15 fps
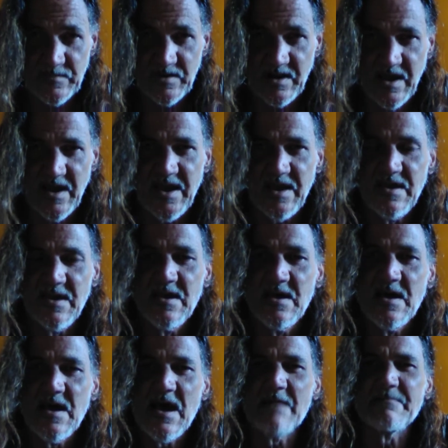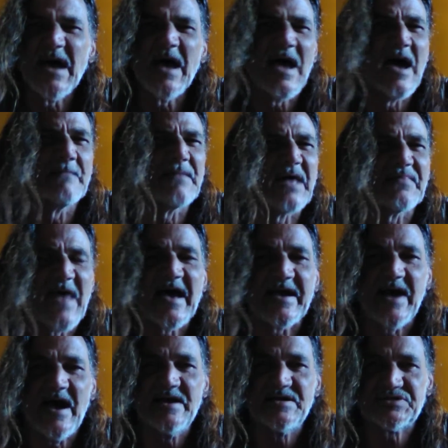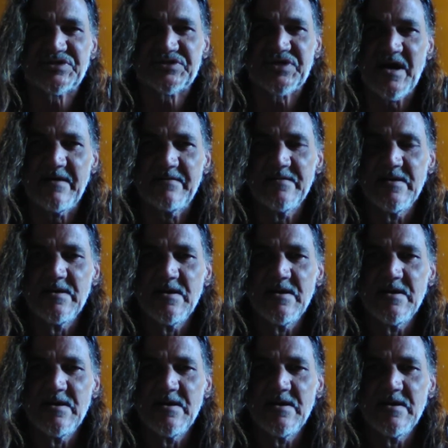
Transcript: Okay? How about that kind of stuff?